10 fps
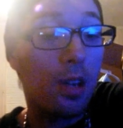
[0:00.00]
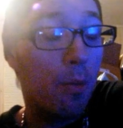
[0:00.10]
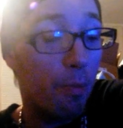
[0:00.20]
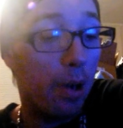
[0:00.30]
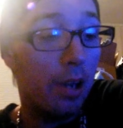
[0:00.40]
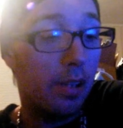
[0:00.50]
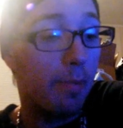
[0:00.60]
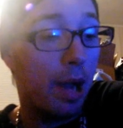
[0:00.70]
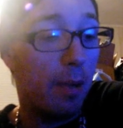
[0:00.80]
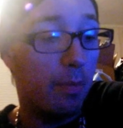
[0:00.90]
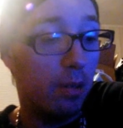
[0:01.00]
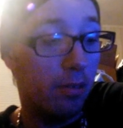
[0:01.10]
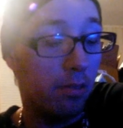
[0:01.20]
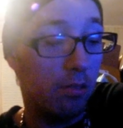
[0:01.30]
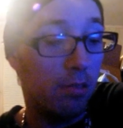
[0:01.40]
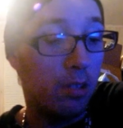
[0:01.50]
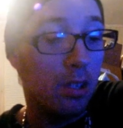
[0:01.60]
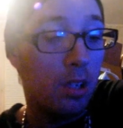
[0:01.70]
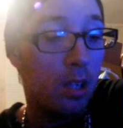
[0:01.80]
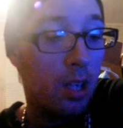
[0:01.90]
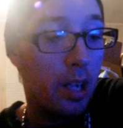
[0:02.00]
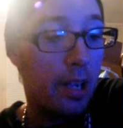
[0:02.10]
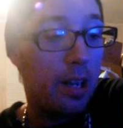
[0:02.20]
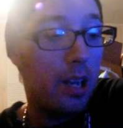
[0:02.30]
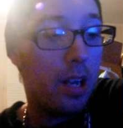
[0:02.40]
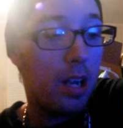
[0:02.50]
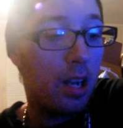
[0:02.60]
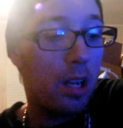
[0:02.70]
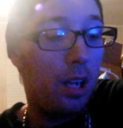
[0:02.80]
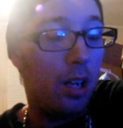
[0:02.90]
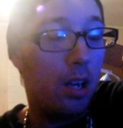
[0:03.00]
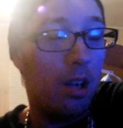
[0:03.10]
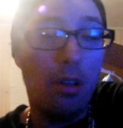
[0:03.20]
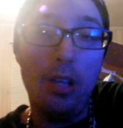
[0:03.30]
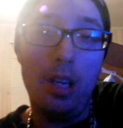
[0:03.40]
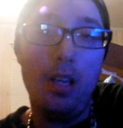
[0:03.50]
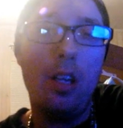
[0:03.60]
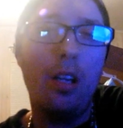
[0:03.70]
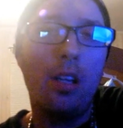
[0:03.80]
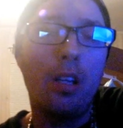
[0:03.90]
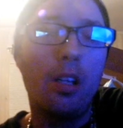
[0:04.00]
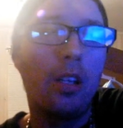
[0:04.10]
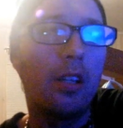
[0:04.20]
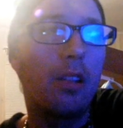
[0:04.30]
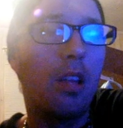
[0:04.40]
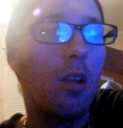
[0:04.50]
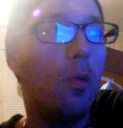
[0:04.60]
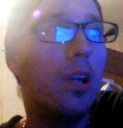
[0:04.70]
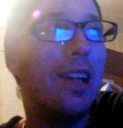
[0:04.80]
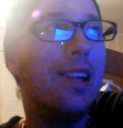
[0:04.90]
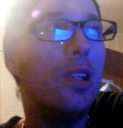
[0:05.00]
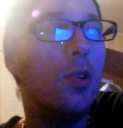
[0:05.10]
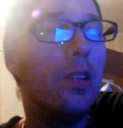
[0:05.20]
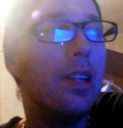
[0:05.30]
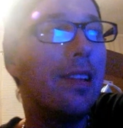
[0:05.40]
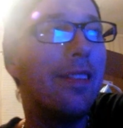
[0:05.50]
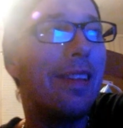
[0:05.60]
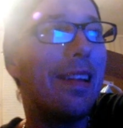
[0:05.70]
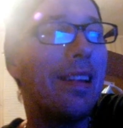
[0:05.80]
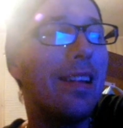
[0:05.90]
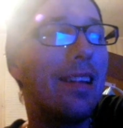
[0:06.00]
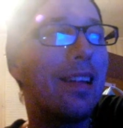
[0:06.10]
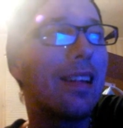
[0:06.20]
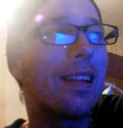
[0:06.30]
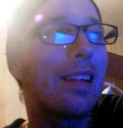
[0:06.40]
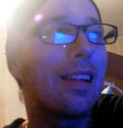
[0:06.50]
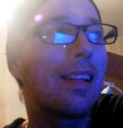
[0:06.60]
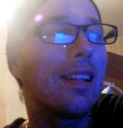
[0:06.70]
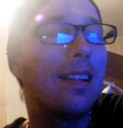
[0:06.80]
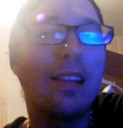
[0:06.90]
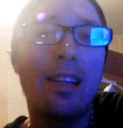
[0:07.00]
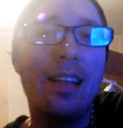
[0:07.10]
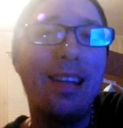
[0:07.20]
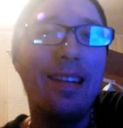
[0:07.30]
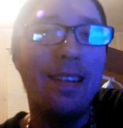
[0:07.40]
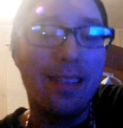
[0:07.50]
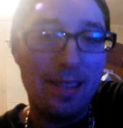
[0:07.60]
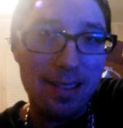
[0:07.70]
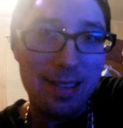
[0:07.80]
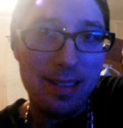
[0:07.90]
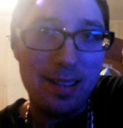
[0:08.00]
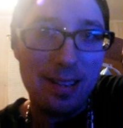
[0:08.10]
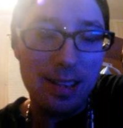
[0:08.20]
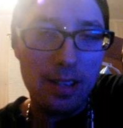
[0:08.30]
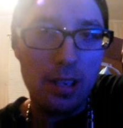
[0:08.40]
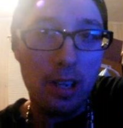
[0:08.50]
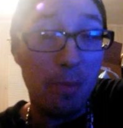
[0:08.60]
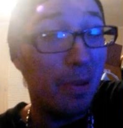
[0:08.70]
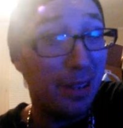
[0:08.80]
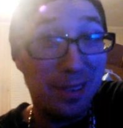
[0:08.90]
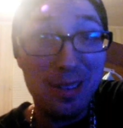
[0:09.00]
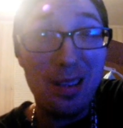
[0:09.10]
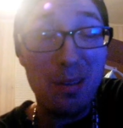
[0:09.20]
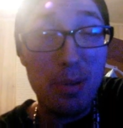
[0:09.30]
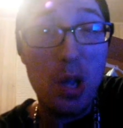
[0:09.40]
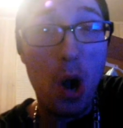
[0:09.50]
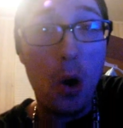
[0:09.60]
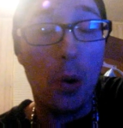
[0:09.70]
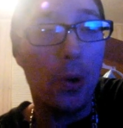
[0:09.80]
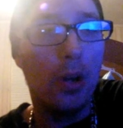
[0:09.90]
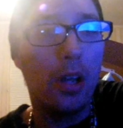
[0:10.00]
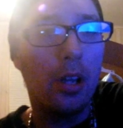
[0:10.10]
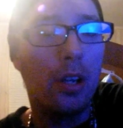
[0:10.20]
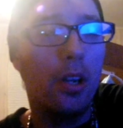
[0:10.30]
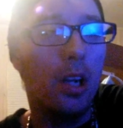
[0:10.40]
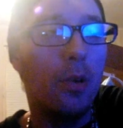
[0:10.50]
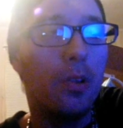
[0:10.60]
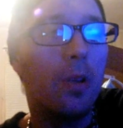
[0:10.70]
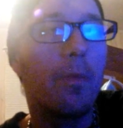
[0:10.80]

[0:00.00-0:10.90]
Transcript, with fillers: But it's about Mosul. And, it, you know, they say we're going to do this, like, in Syria, but it's going to be hard, you know,